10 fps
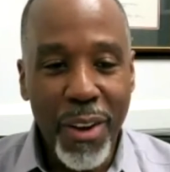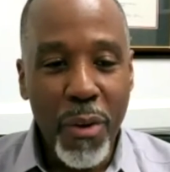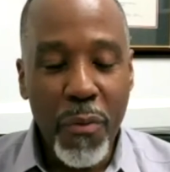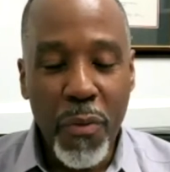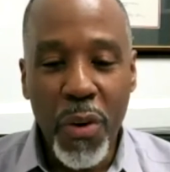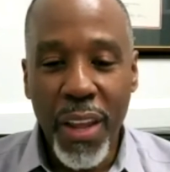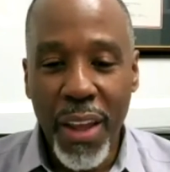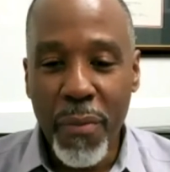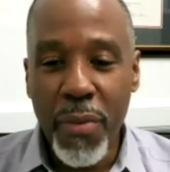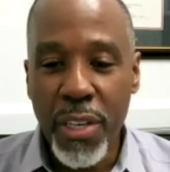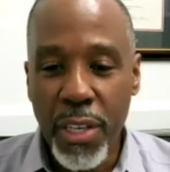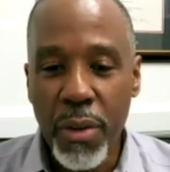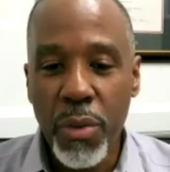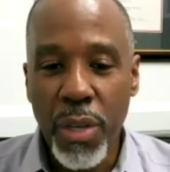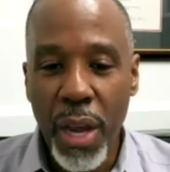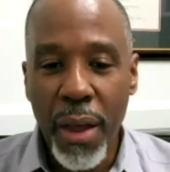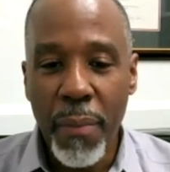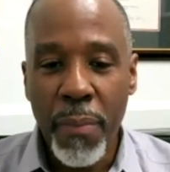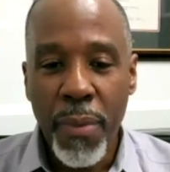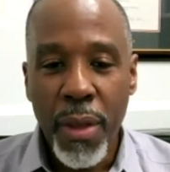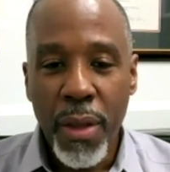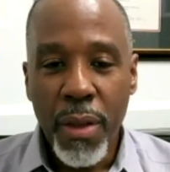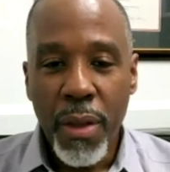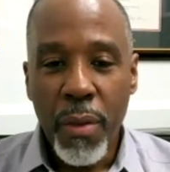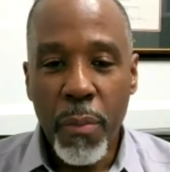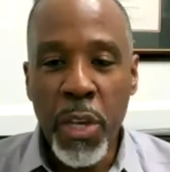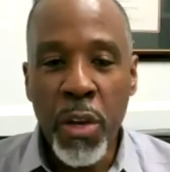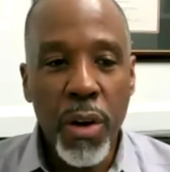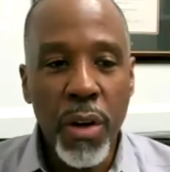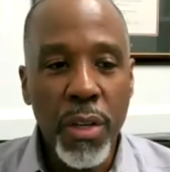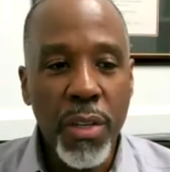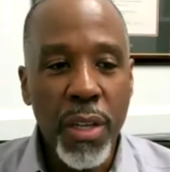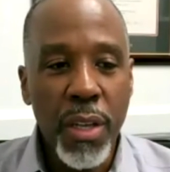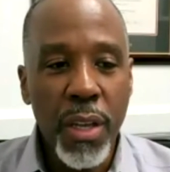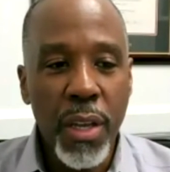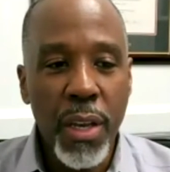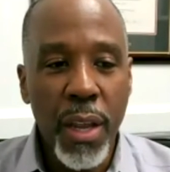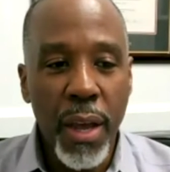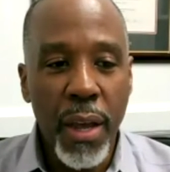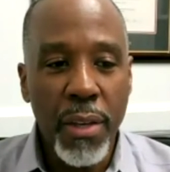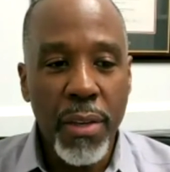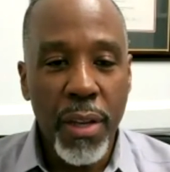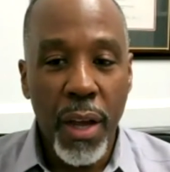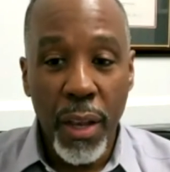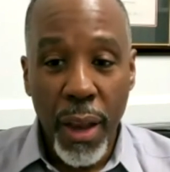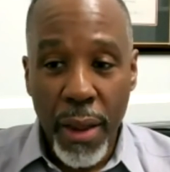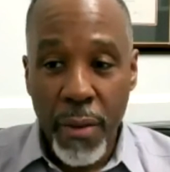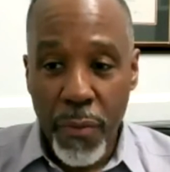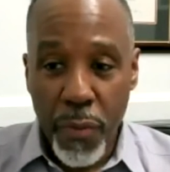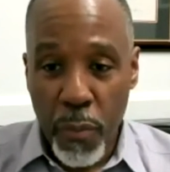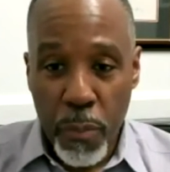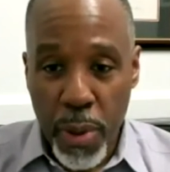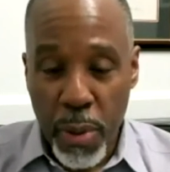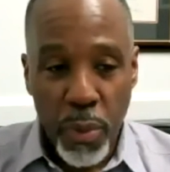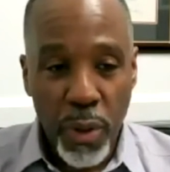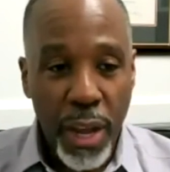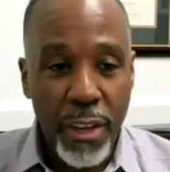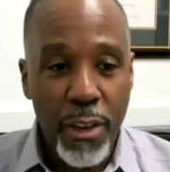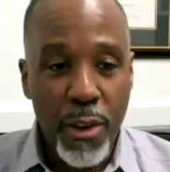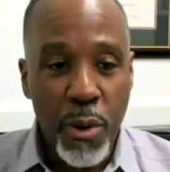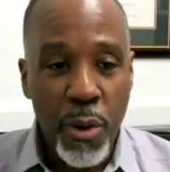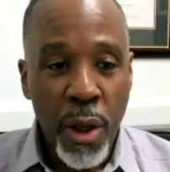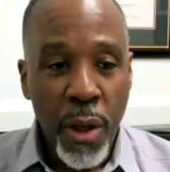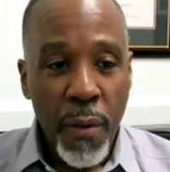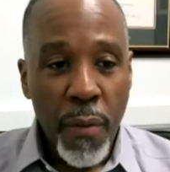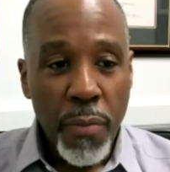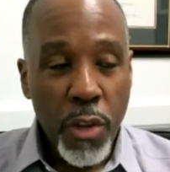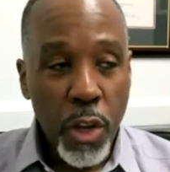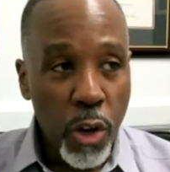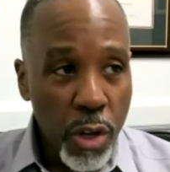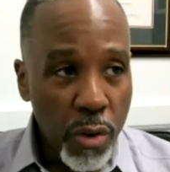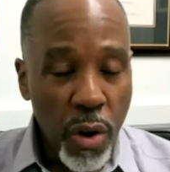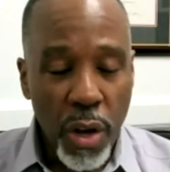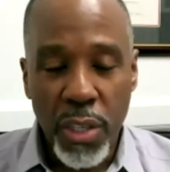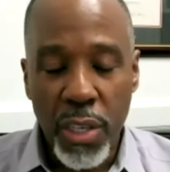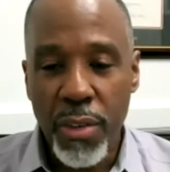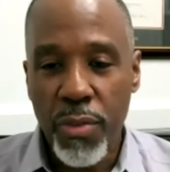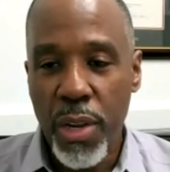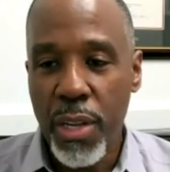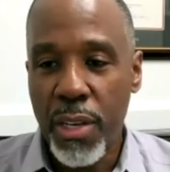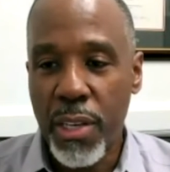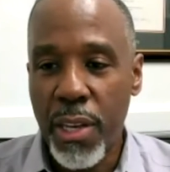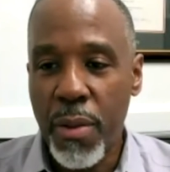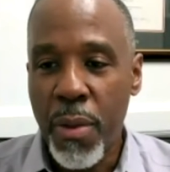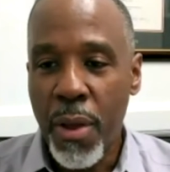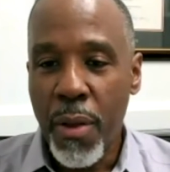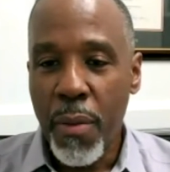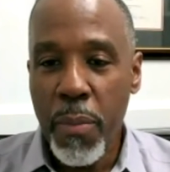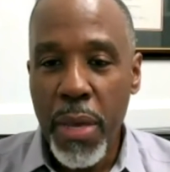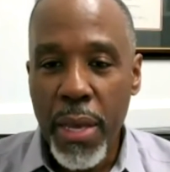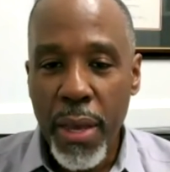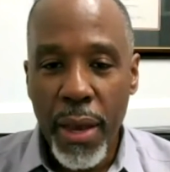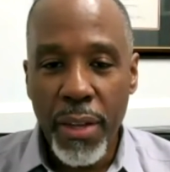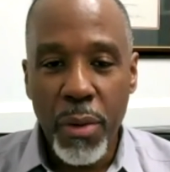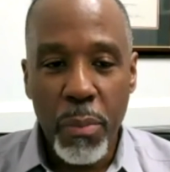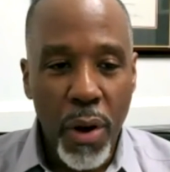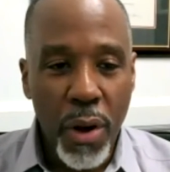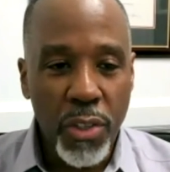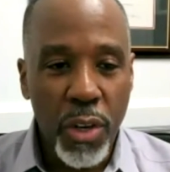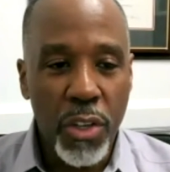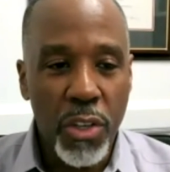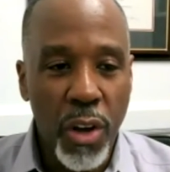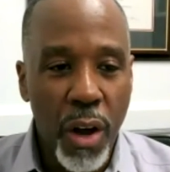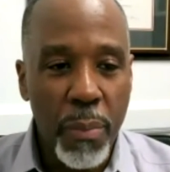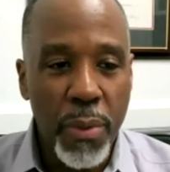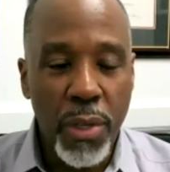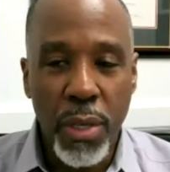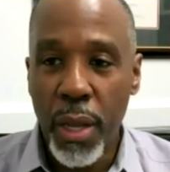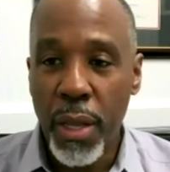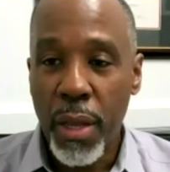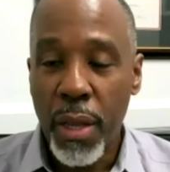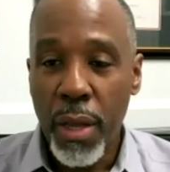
I look for it every single time because it adds a light for people like you to look across the street and see me as a boss on the job and say,